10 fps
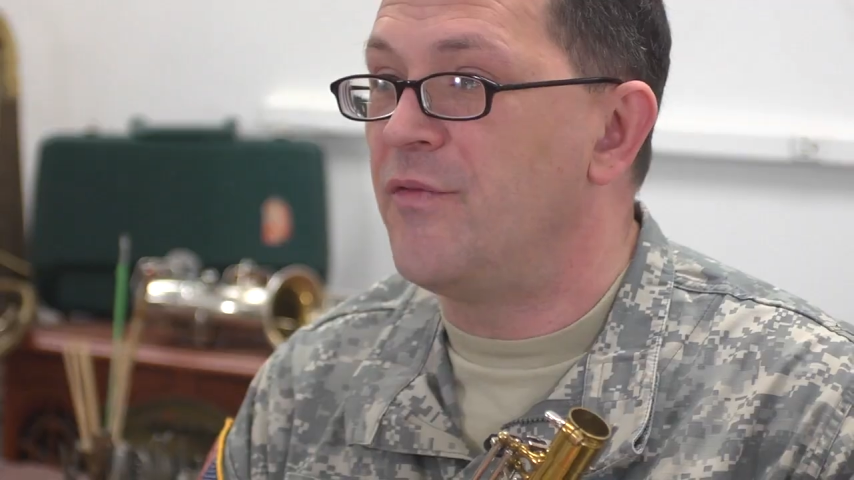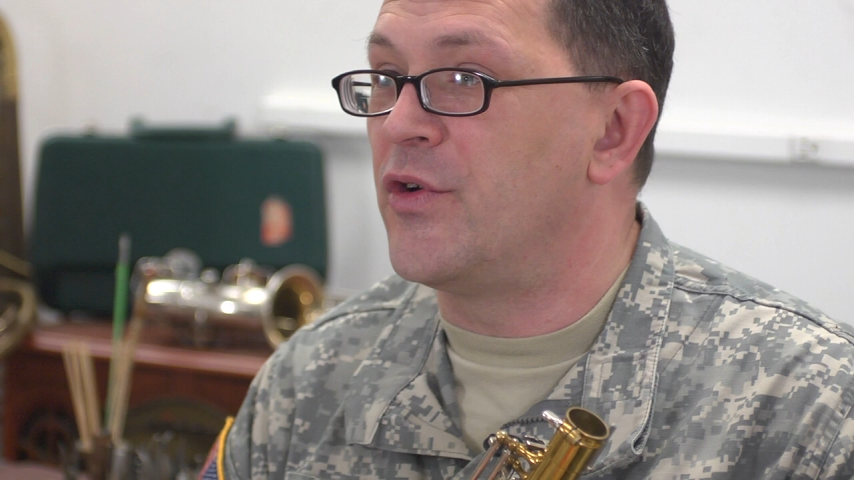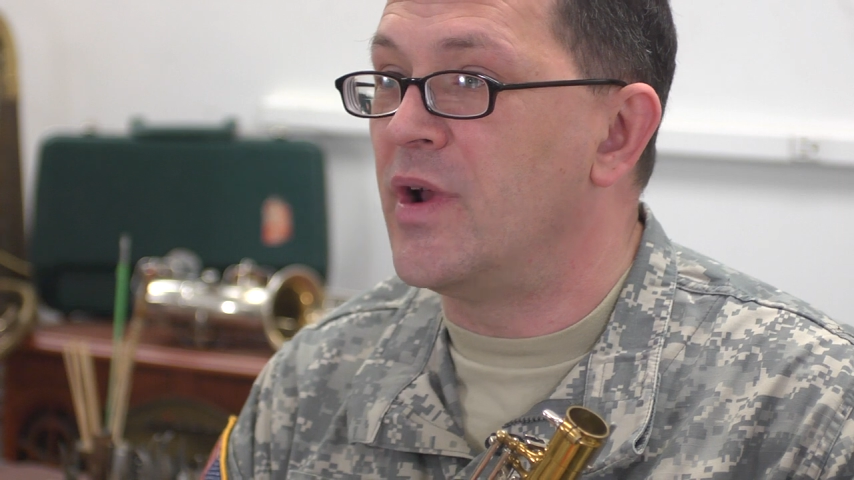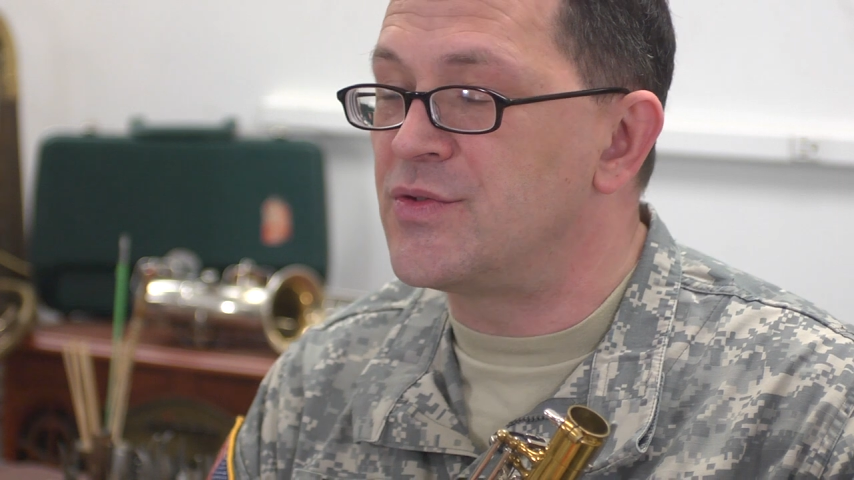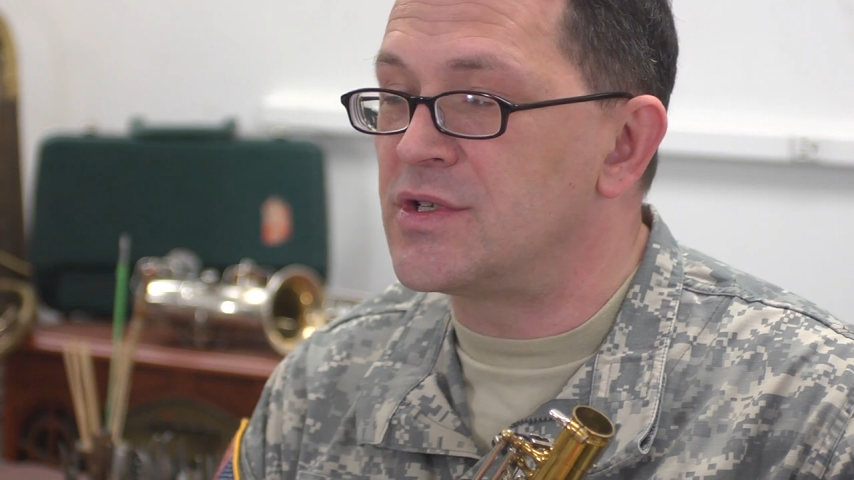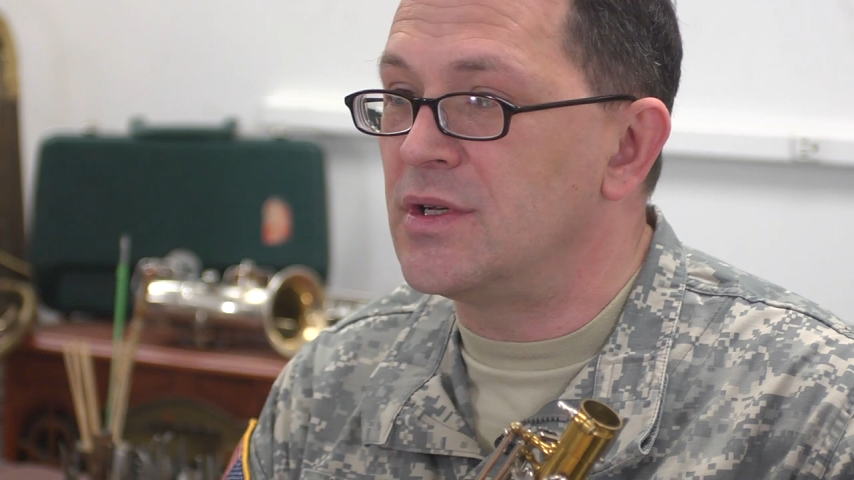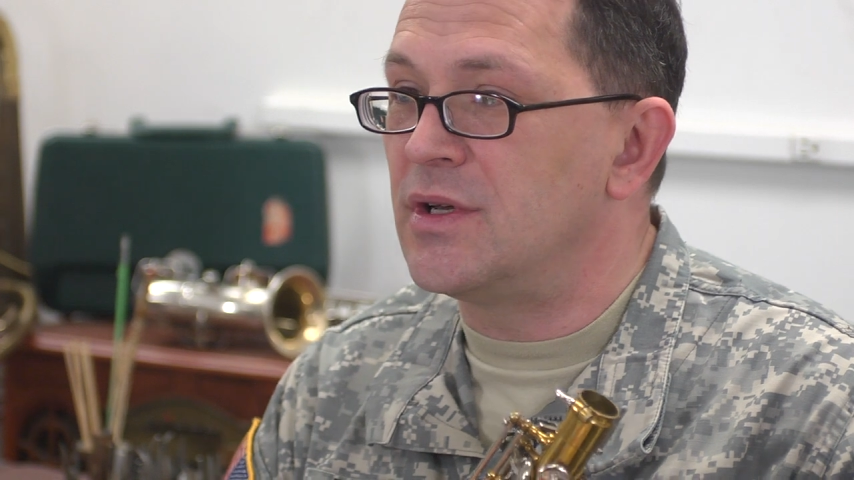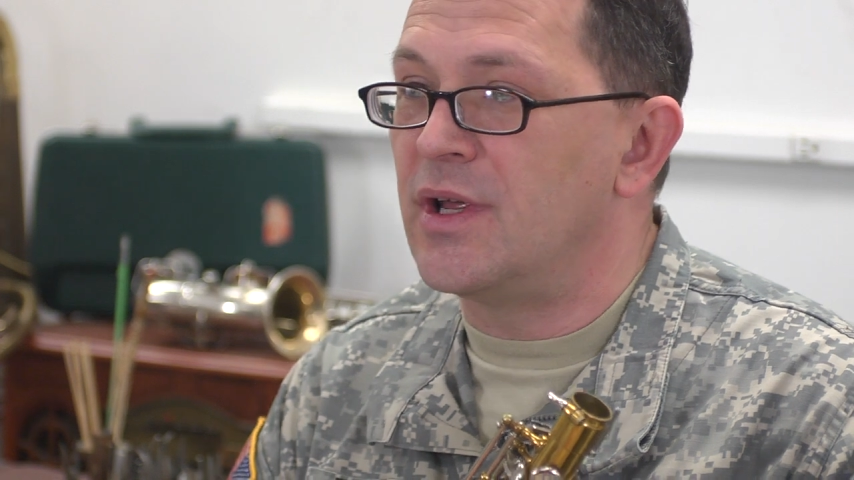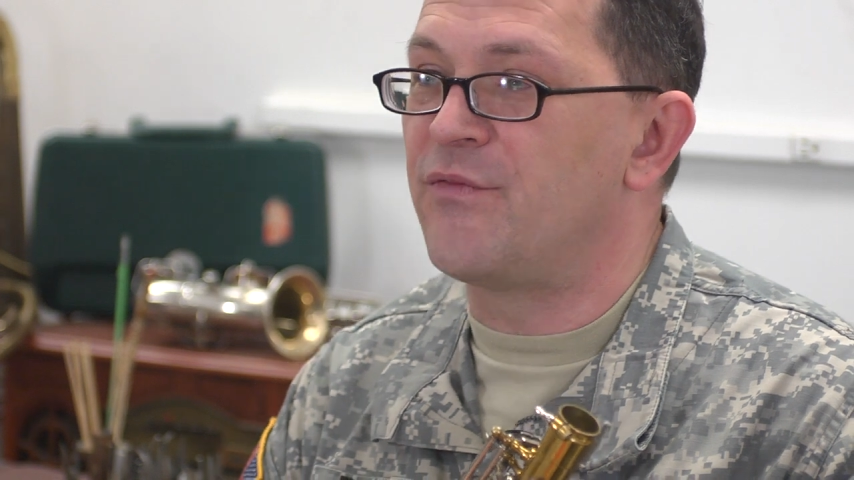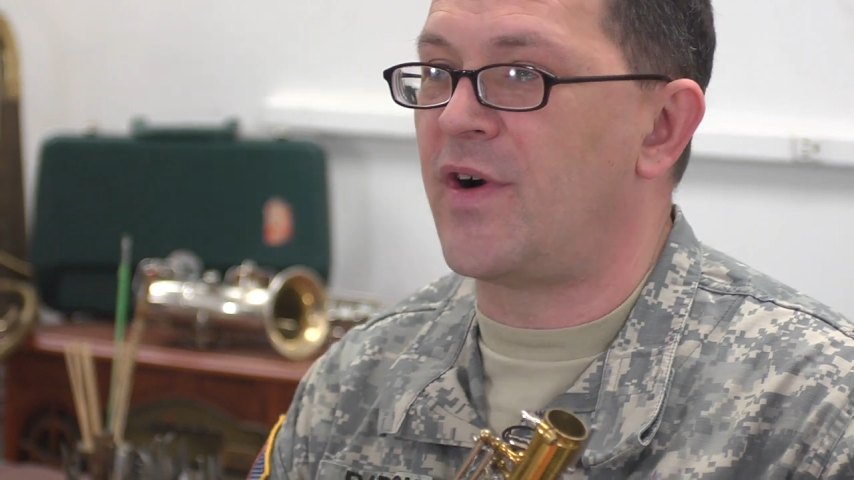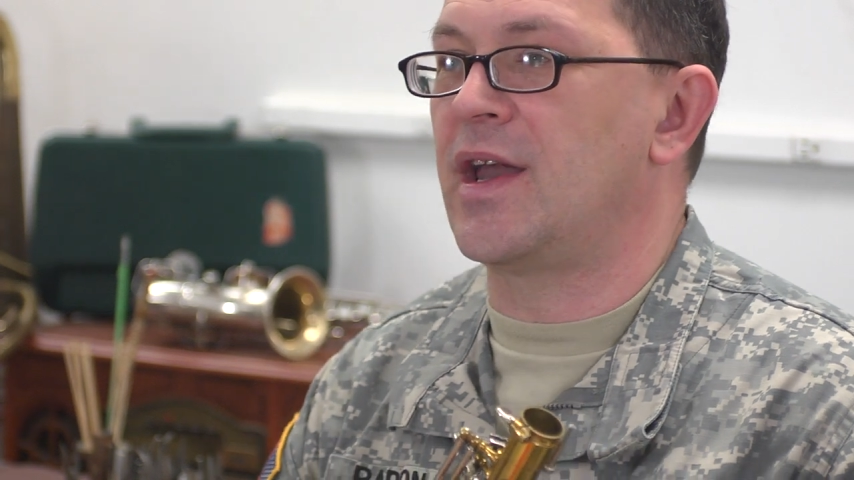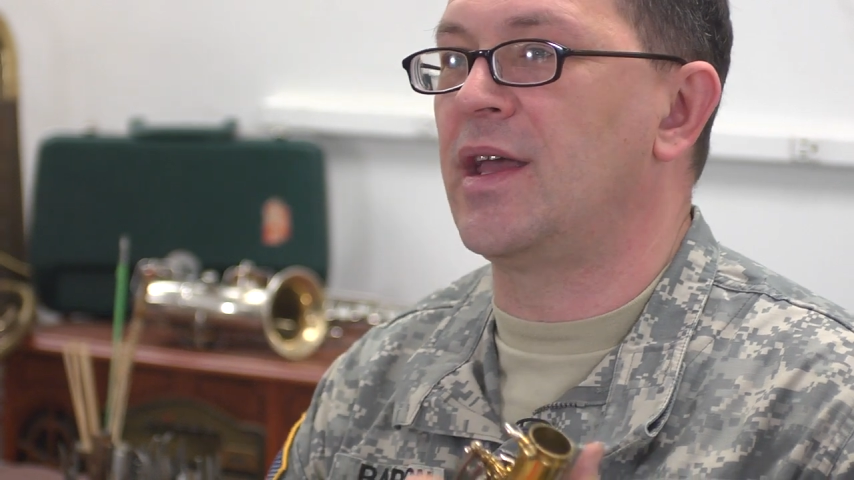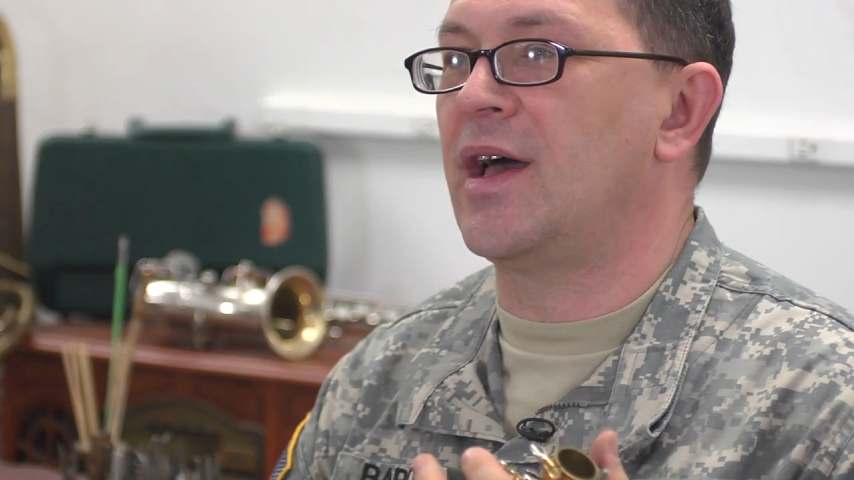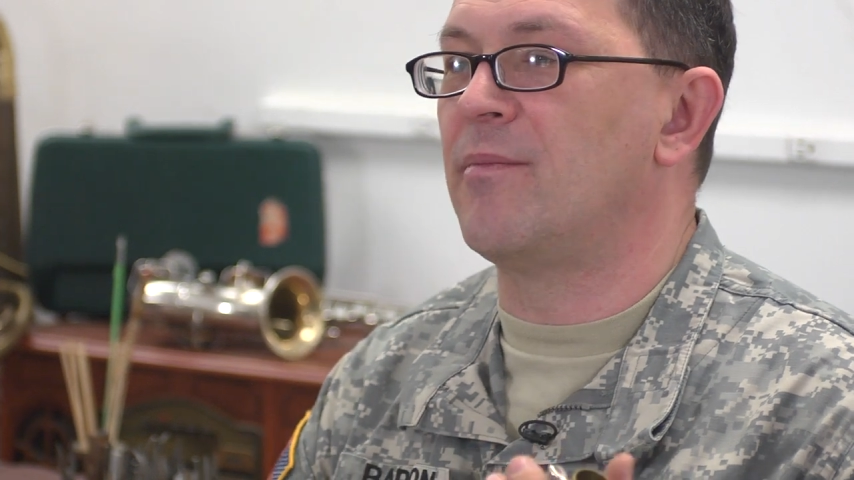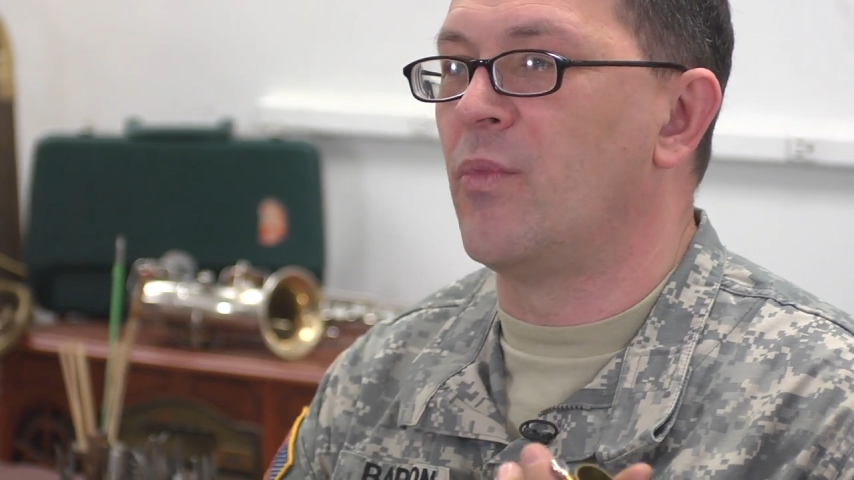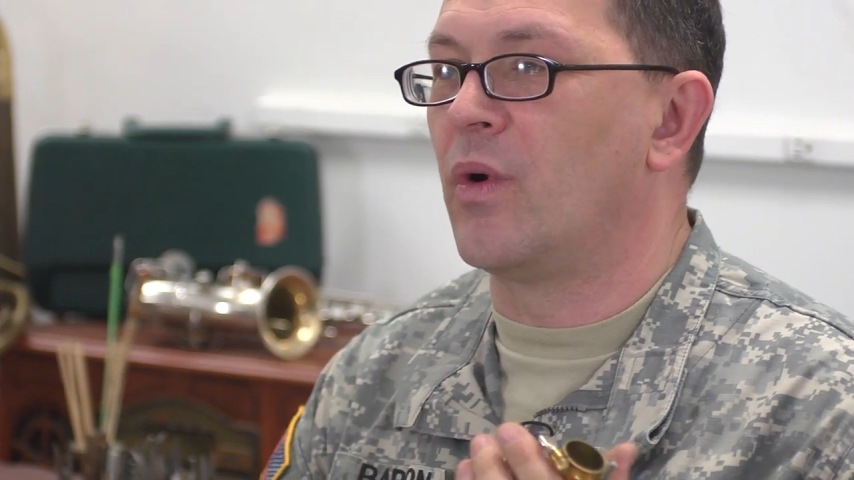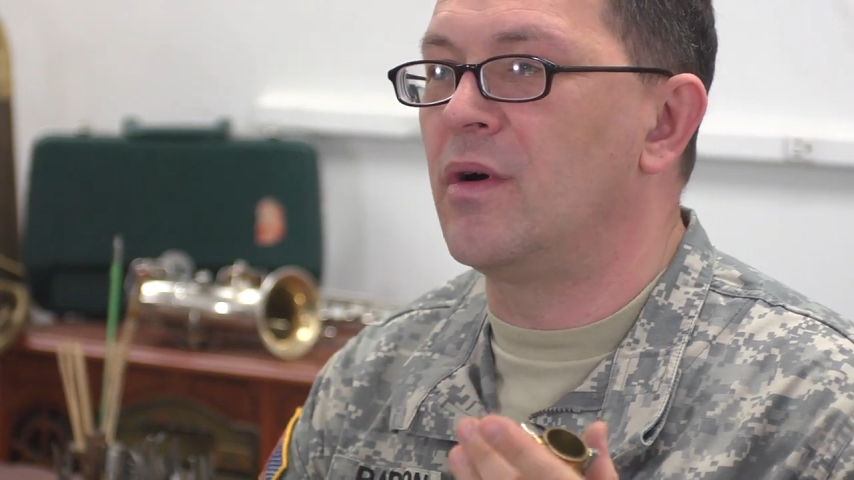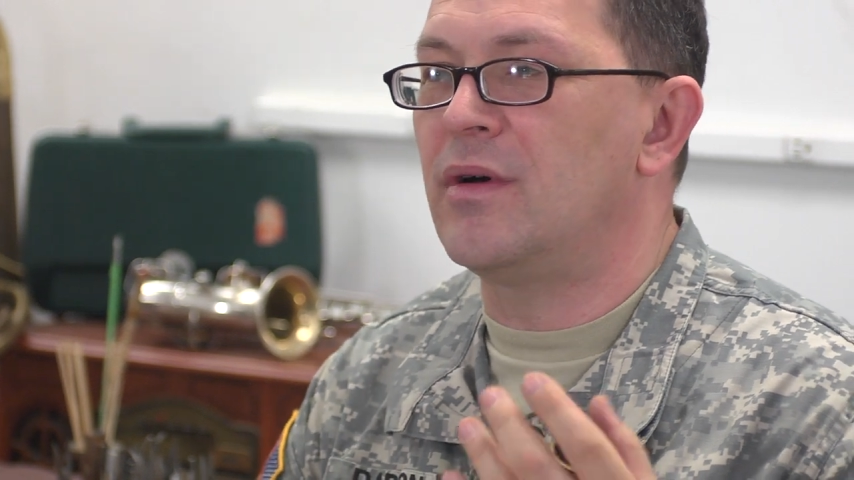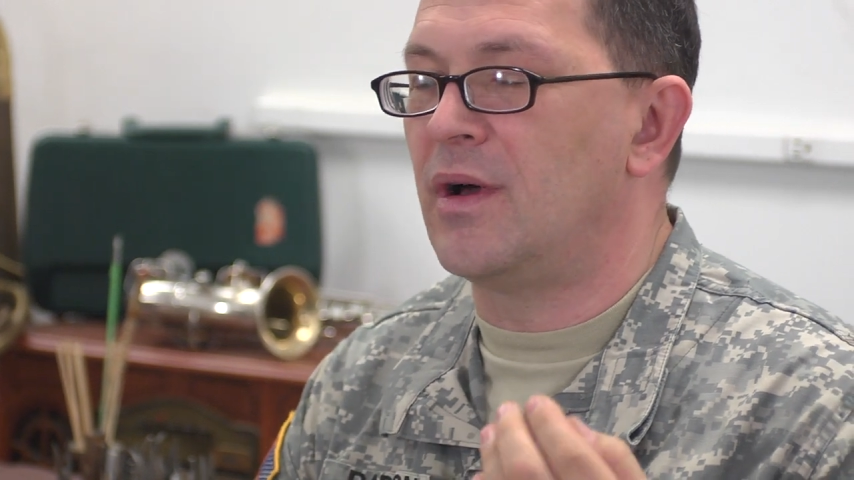If you're interested in finding out more